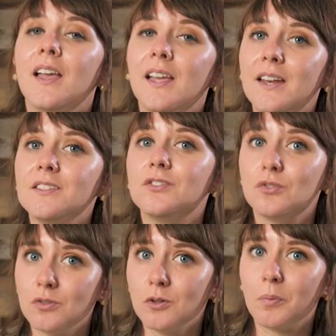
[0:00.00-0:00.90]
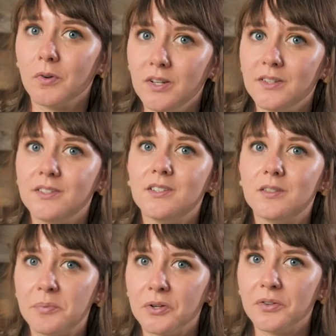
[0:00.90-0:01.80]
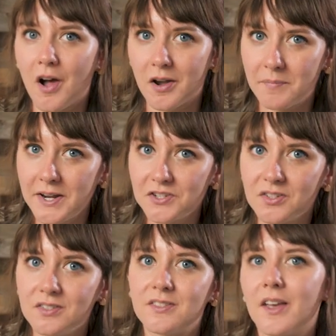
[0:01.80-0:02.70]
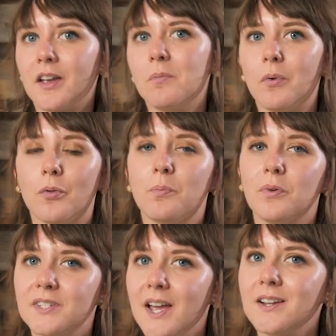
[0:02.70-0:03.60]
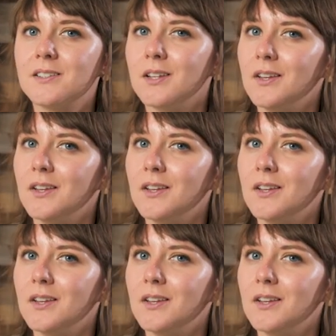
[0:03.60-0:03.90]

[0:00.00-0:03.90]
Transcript: it is super easy to build automations that can both protect